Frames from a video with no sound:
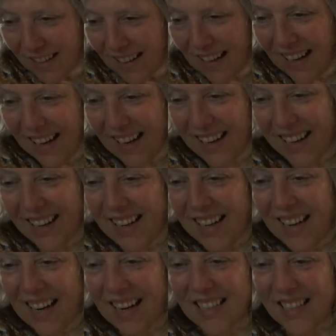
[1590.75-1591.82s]

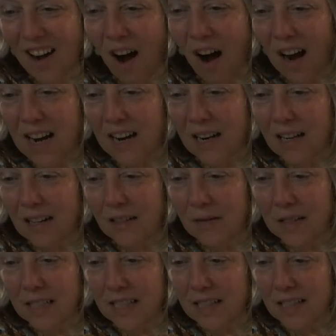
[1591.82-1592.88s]
Had to hike,
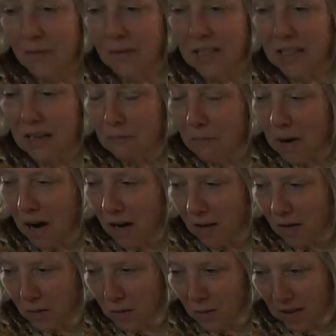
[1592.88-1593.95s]
was it seventeen
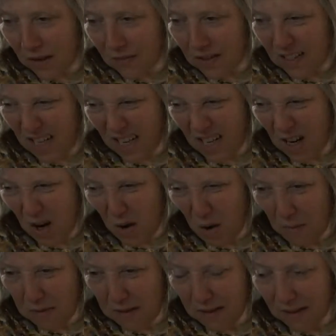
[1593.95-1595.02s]
miles or seventeen
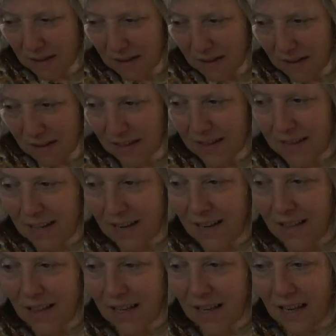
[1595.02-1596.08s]
kilometres to
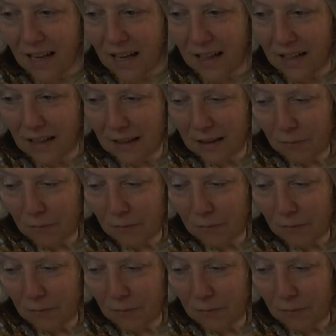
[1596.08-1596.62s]
see the